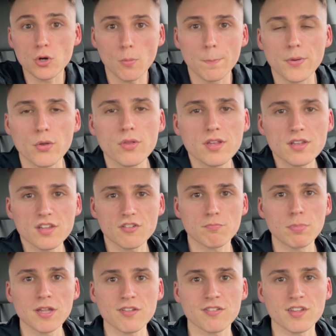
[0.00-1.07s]
building this
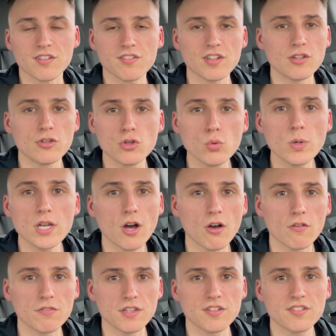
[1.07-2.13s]
business and doing
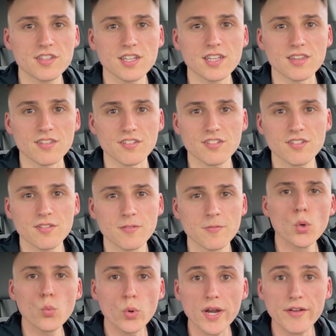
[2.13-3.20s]
all of these things.
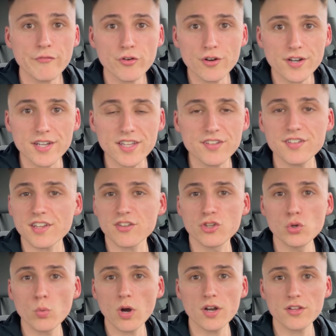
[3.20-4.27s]
Whatever it is that
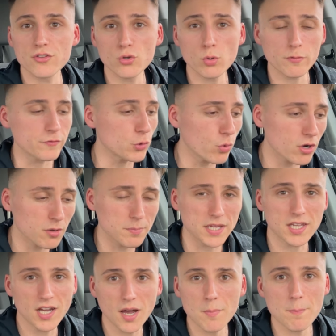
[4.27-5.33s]
you want to do, if you want to
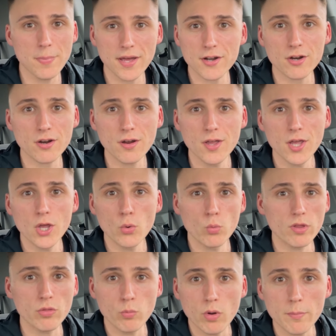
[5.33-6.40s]
become better
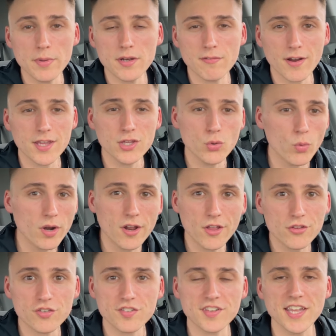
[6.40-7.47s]
with women, right? You want to
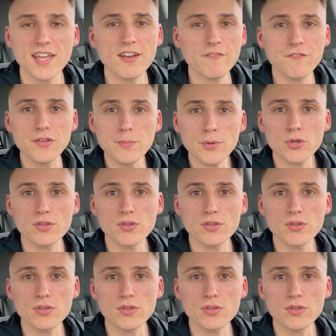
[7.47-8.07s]
understand female